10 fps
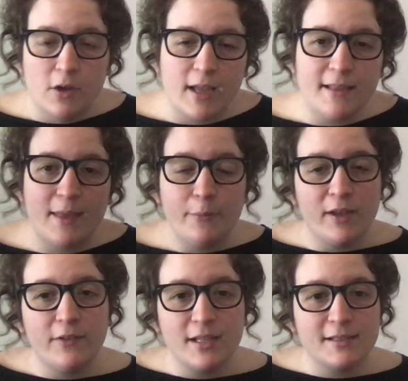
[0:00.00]
Okay, then we have
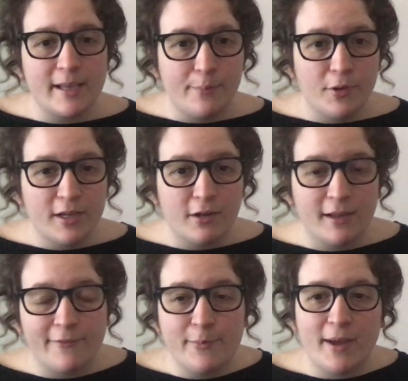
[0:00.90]
an example here
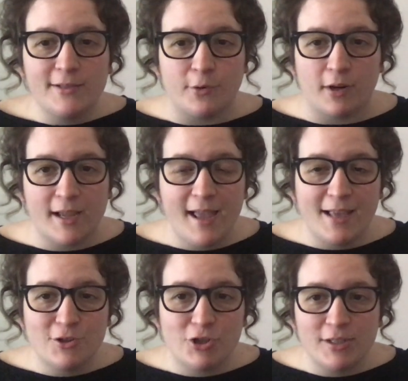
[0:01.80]
given by Dory,
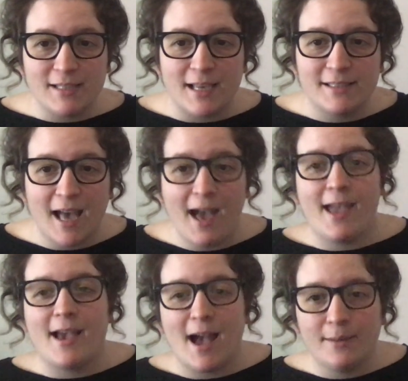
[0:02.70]
and she says, "Hi,
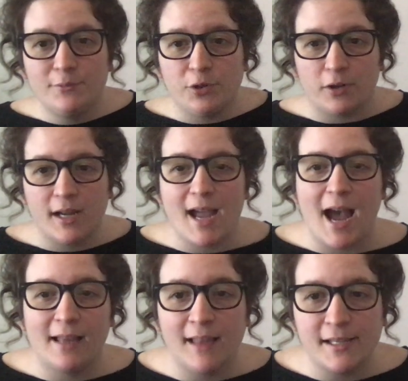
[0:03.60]
I'm Dory.
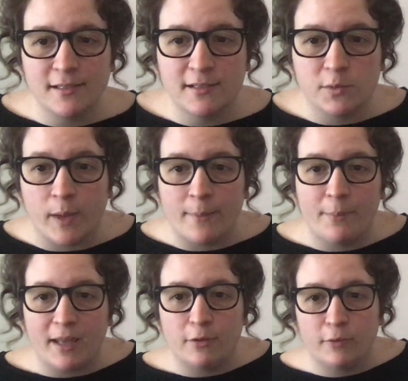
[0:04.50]
I like to swim
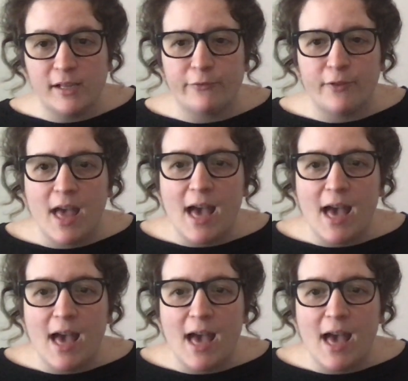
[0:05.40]
by the reef.